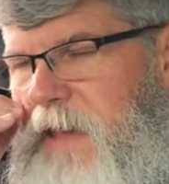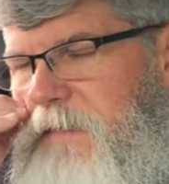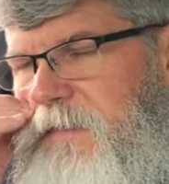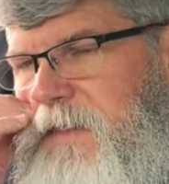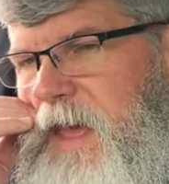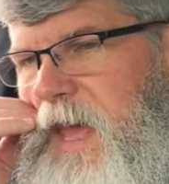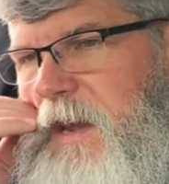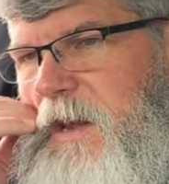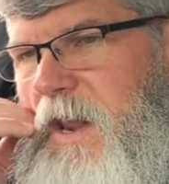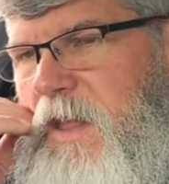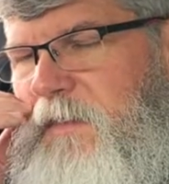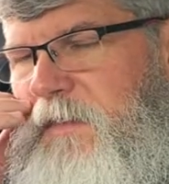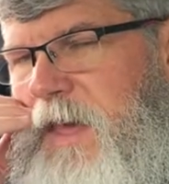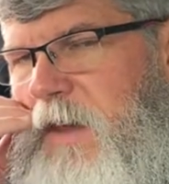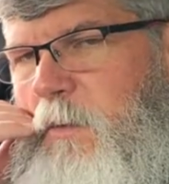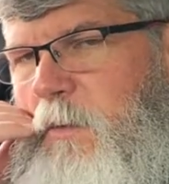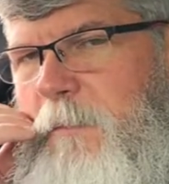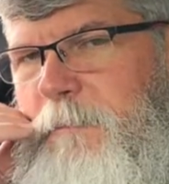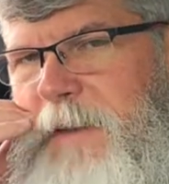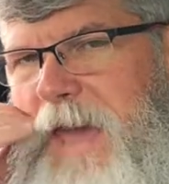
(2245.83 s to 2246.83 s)
then
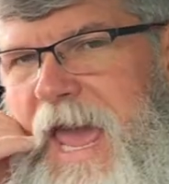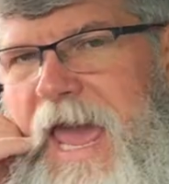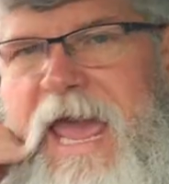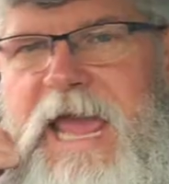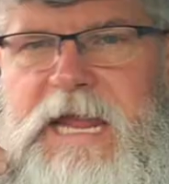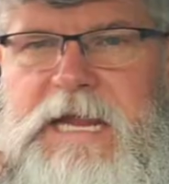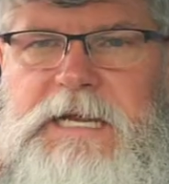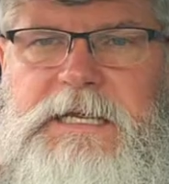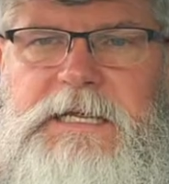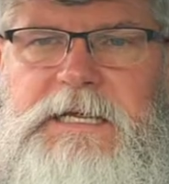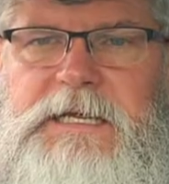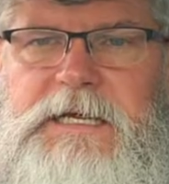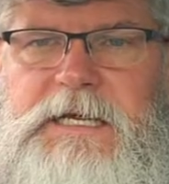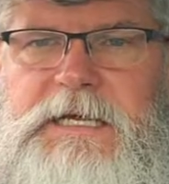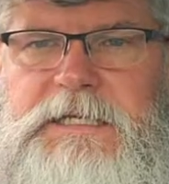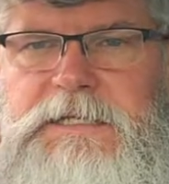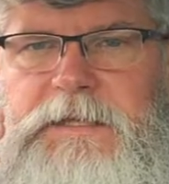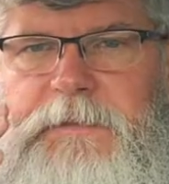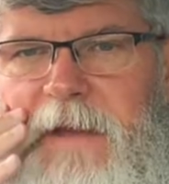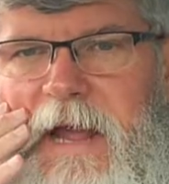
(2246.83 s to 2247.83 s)
they were paid
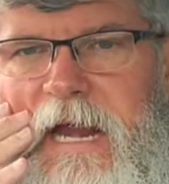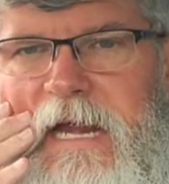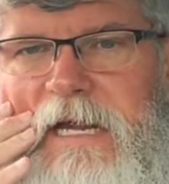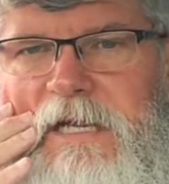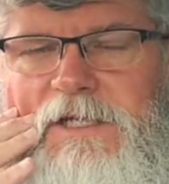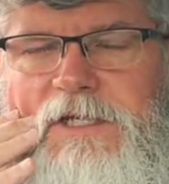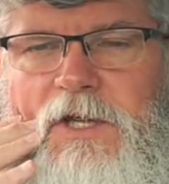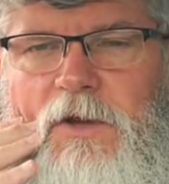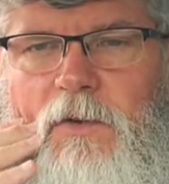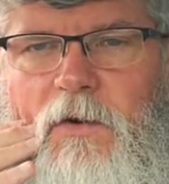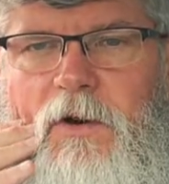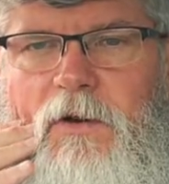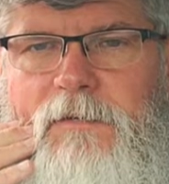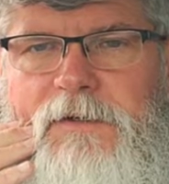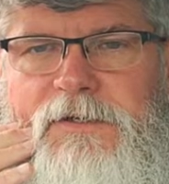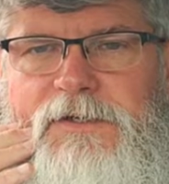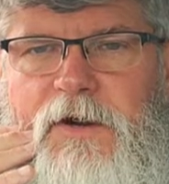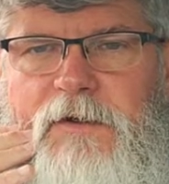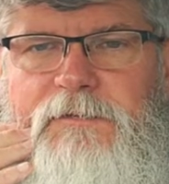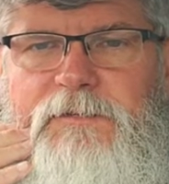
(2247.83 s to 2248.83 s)
to manage the oil
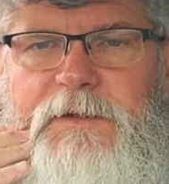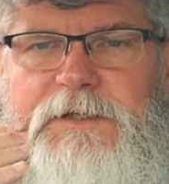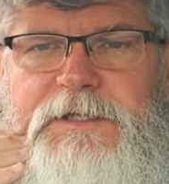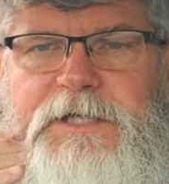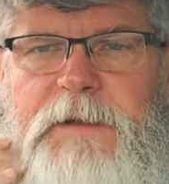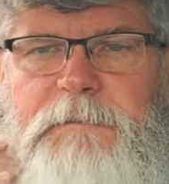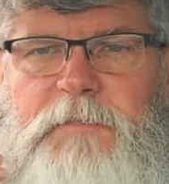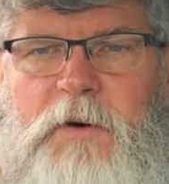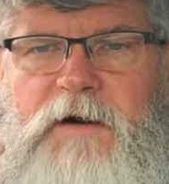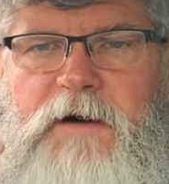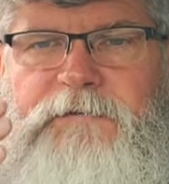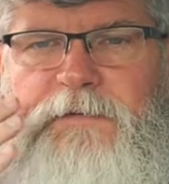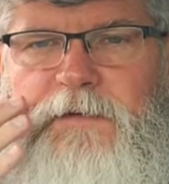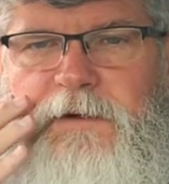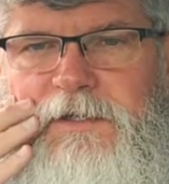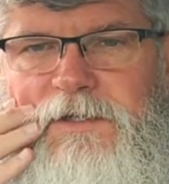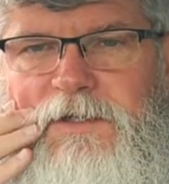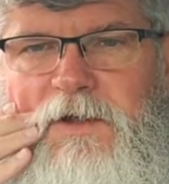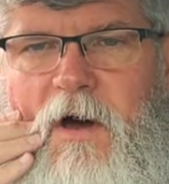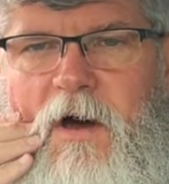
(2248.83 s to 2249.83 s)
reserves, which they bought for
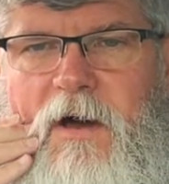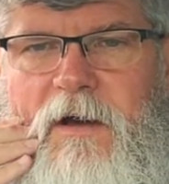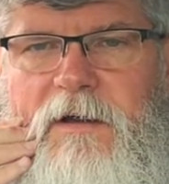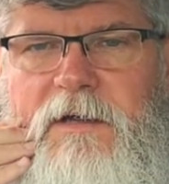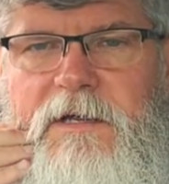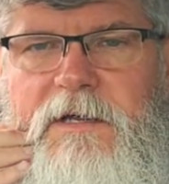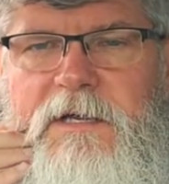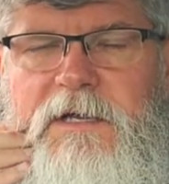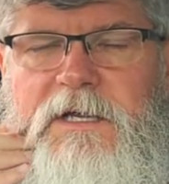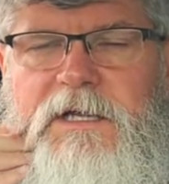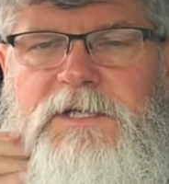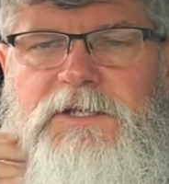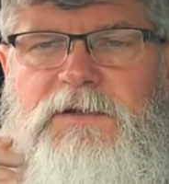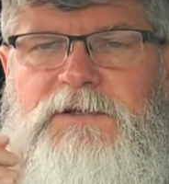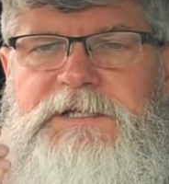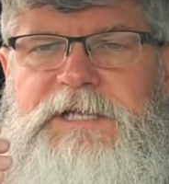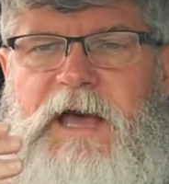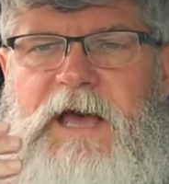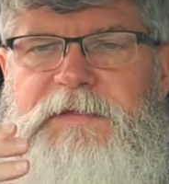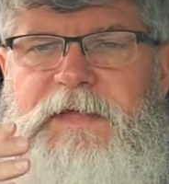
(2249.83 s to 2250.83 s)
a song.
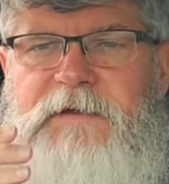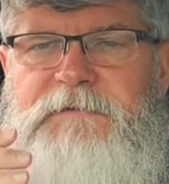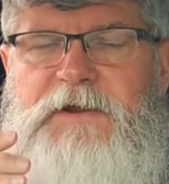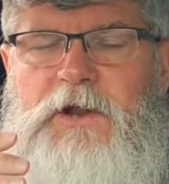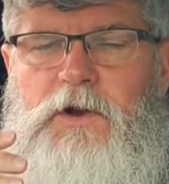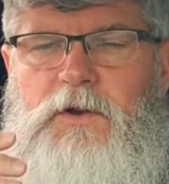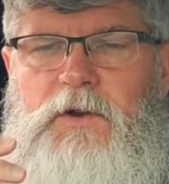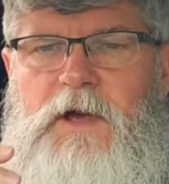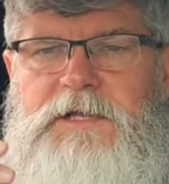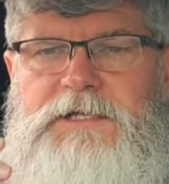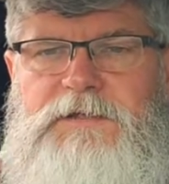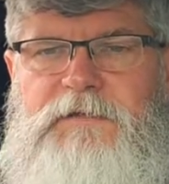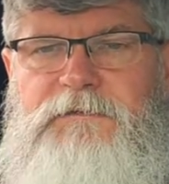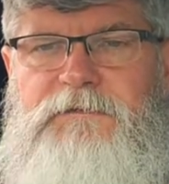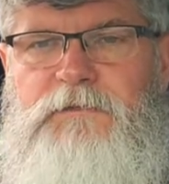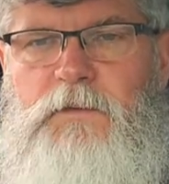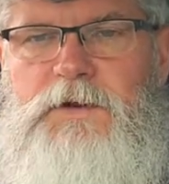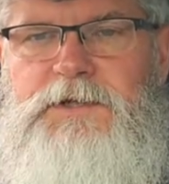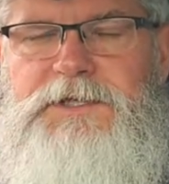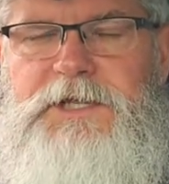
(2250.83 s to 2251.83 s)
So South Africa lost a
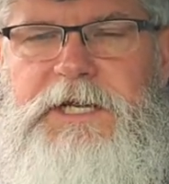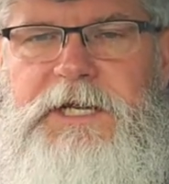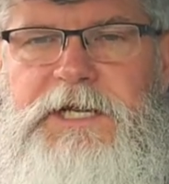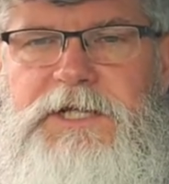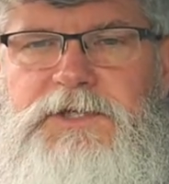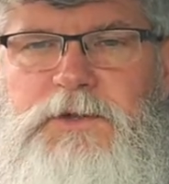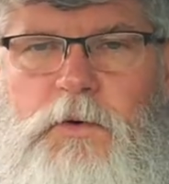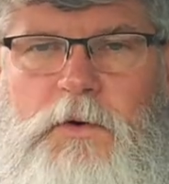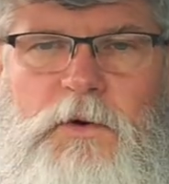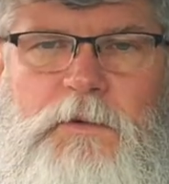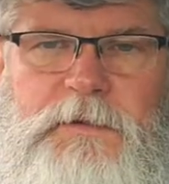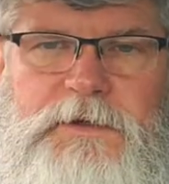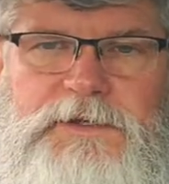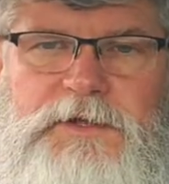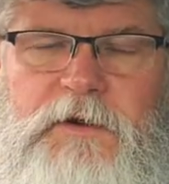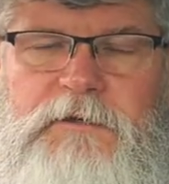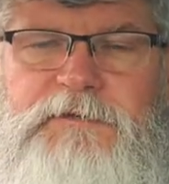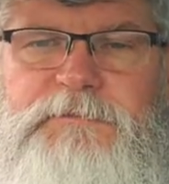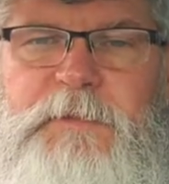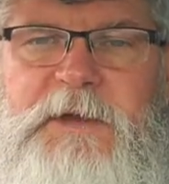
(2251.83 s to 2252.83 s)
fortune in its oil
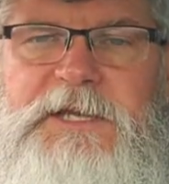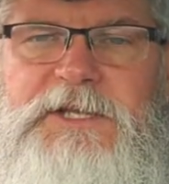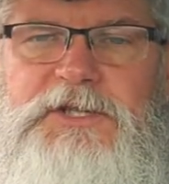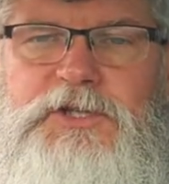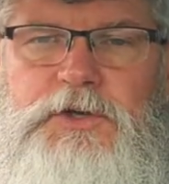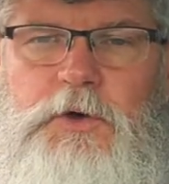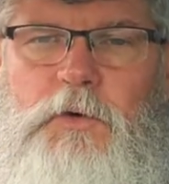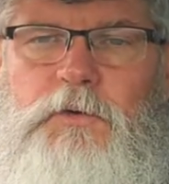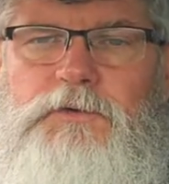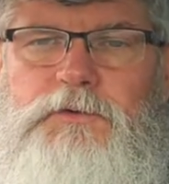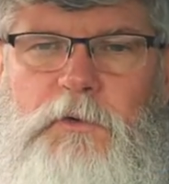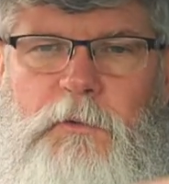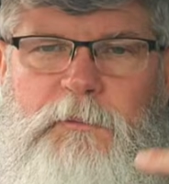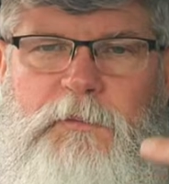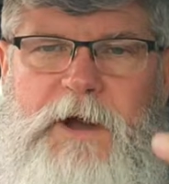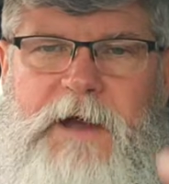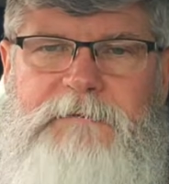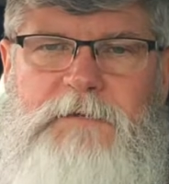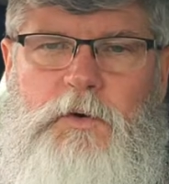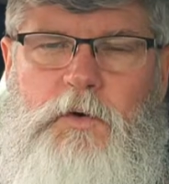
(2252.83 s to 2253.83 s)
reserves being sold to a
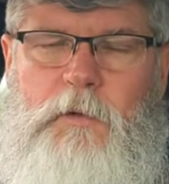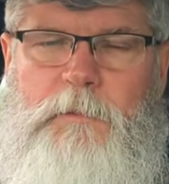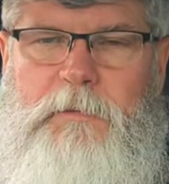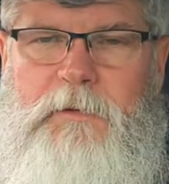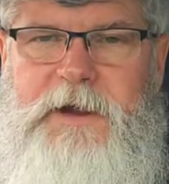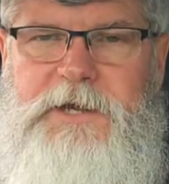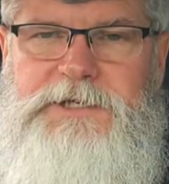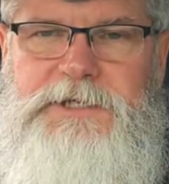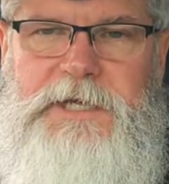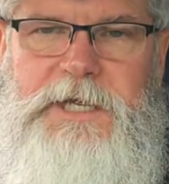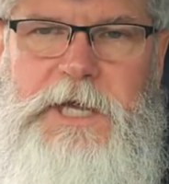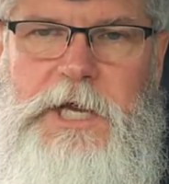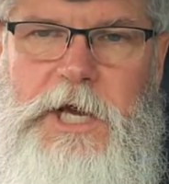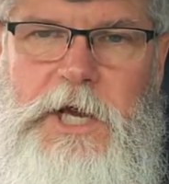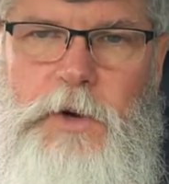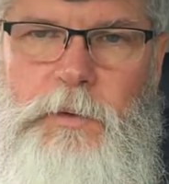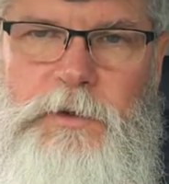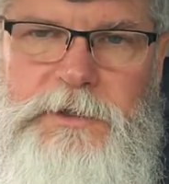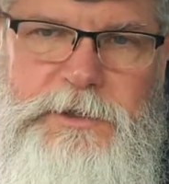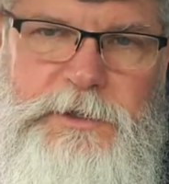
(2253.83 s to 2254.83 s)
private corporation,
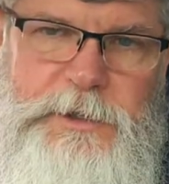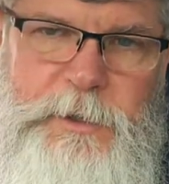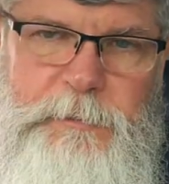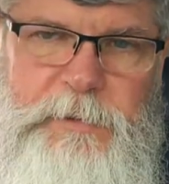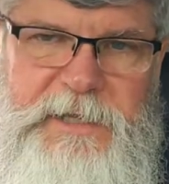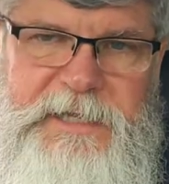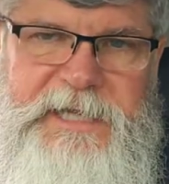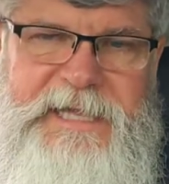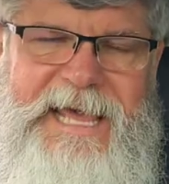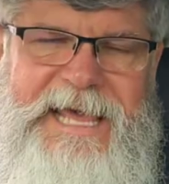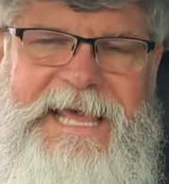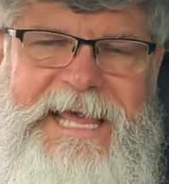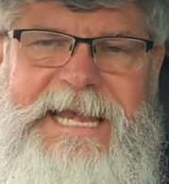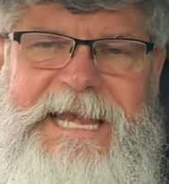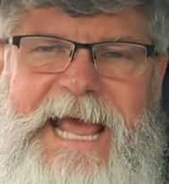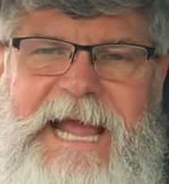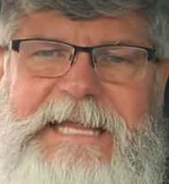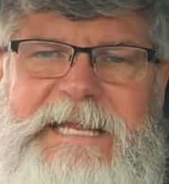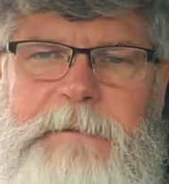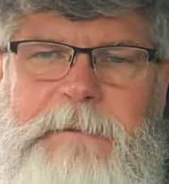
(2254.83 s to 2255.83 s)
which is a politically
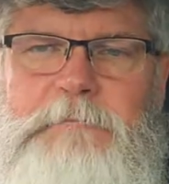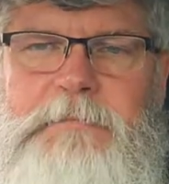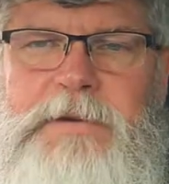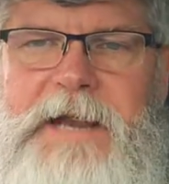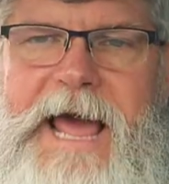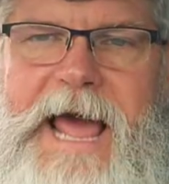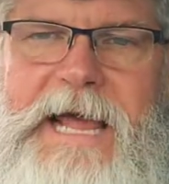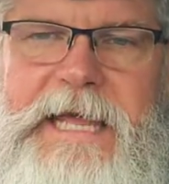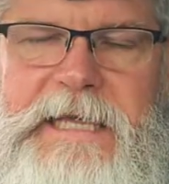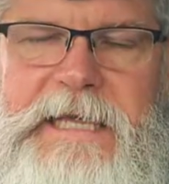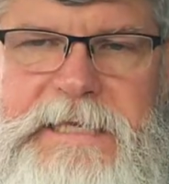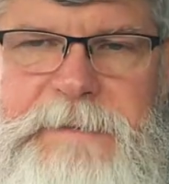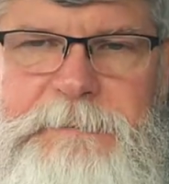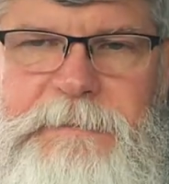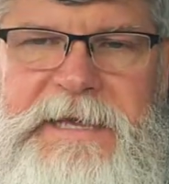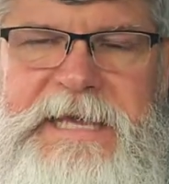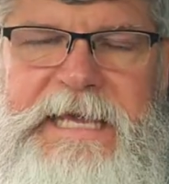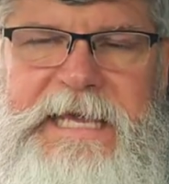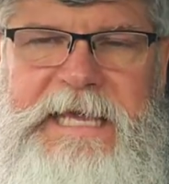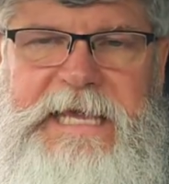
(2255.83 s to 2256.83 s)
connected black
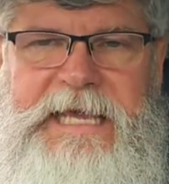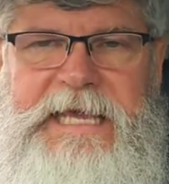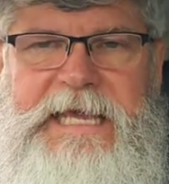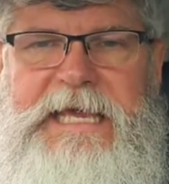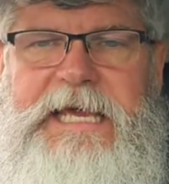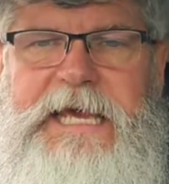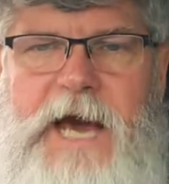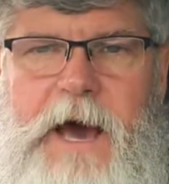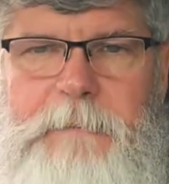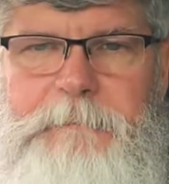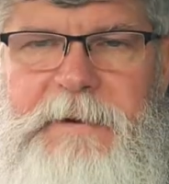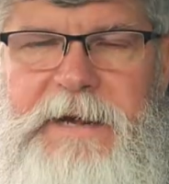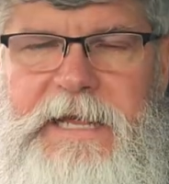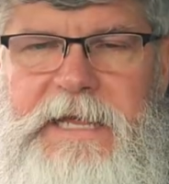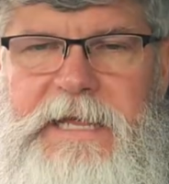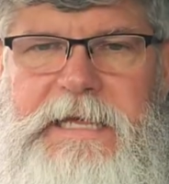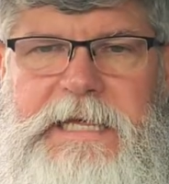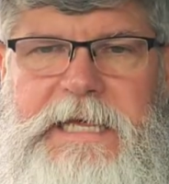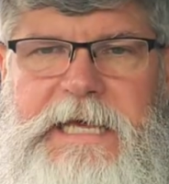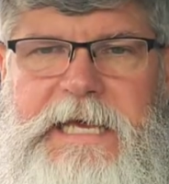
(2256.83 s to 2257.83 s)
BEE company.